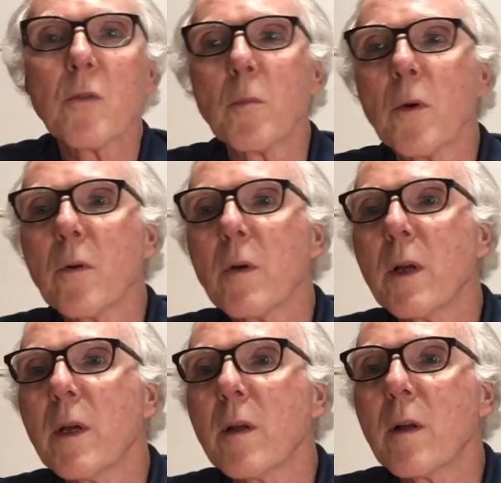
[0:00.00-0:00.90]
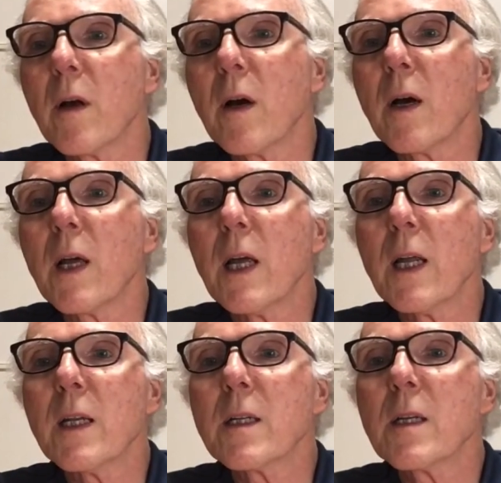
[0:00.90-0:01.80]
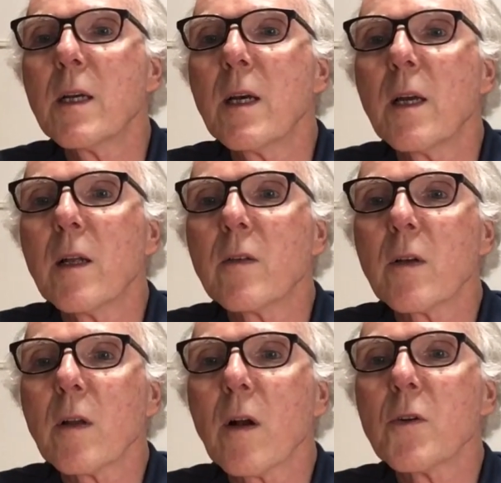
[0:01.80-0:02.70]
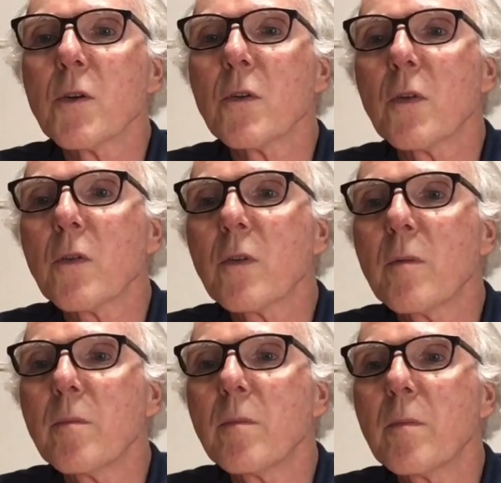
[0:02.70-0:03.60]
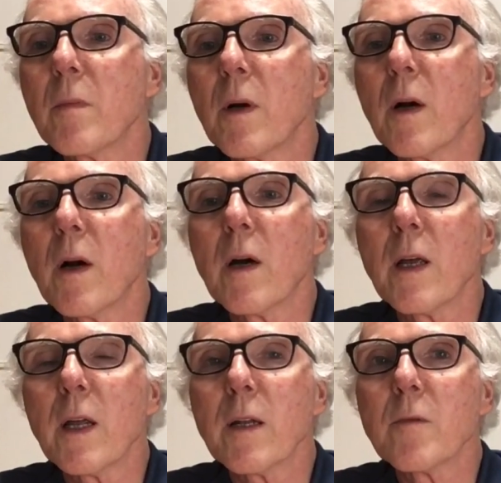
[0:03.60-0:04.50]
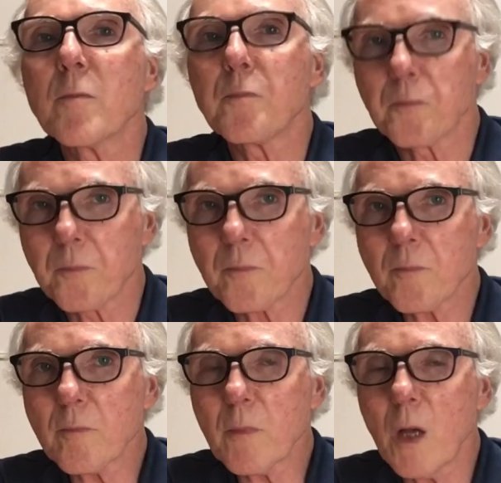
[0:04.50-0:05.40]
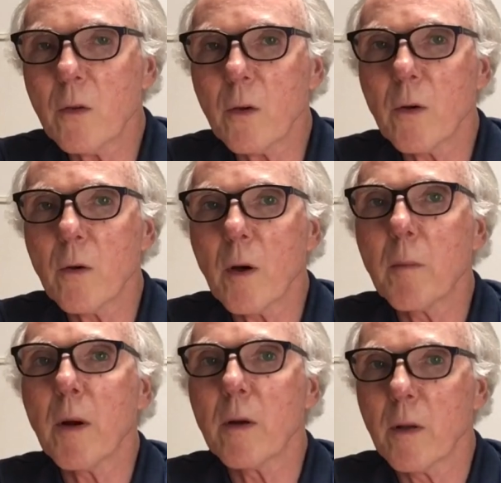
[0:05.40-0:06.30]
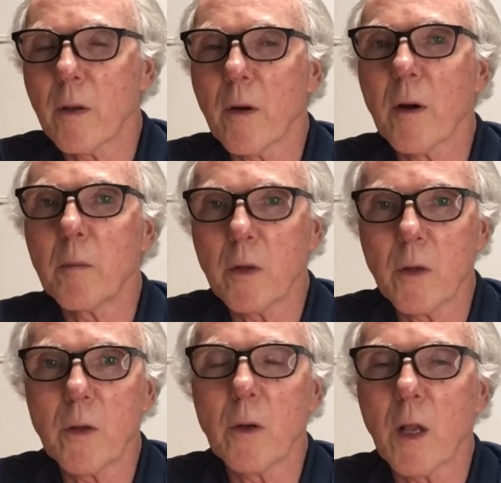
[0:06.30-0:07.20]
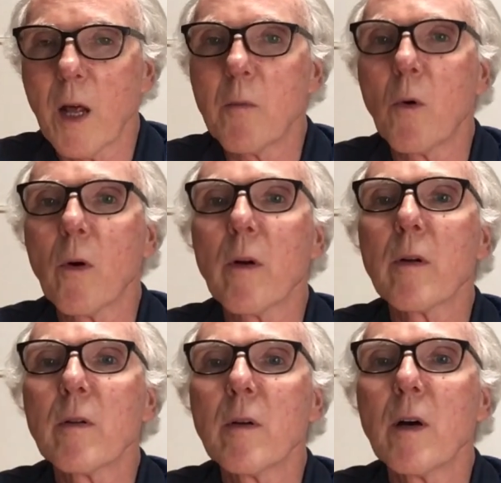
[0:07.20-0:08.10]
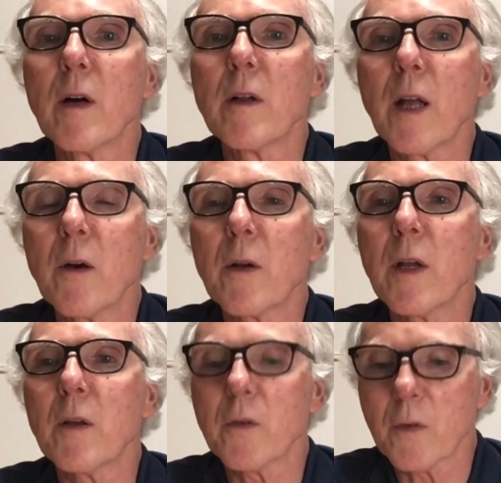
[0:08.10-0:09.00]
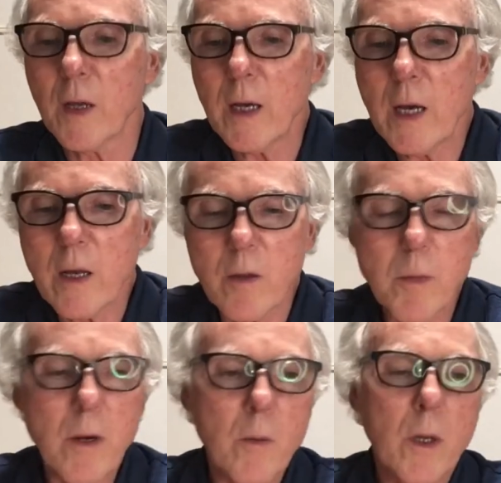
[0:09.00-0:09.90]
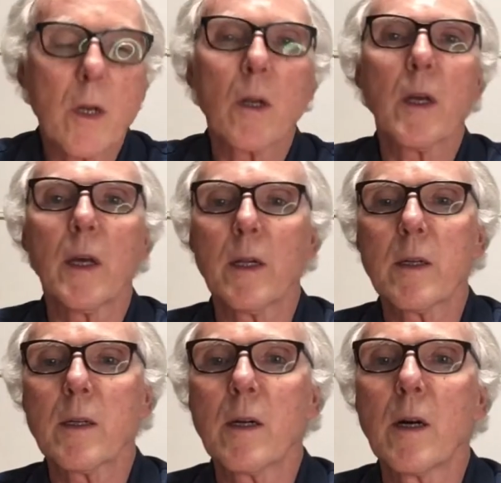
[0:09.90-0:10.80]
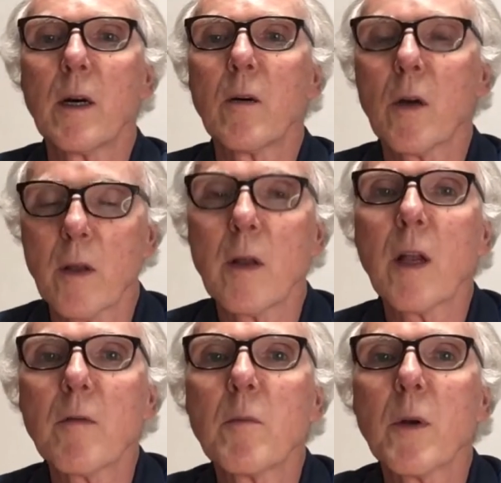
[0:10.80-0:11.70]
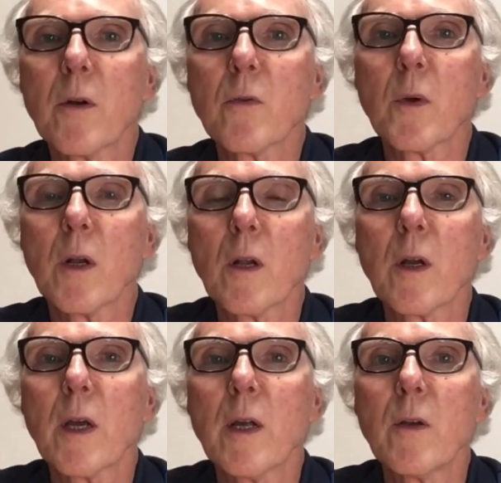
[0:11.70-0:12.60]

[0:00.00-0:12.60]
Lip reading: Brewery, and it's a larger system, and so apparently they're able to do a lot more nowadays. The beer we're going to look at, 11 beers we're going to look at.